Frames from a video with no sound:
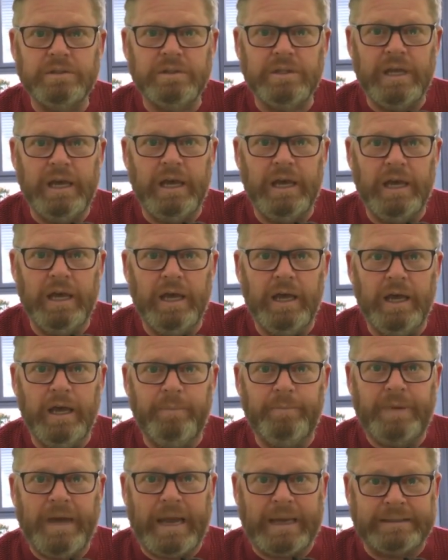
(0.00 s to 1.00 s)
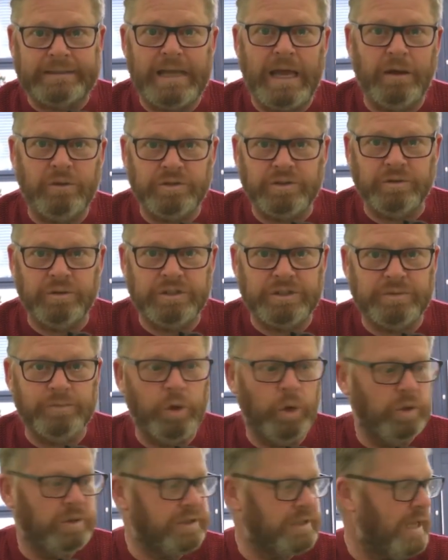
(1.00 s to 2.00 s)
pack down to a
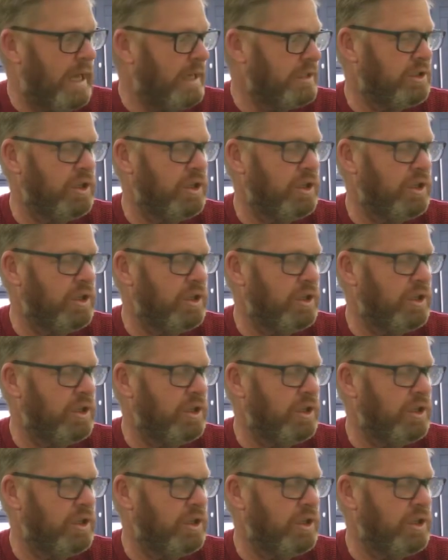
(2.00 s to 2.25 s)
small size,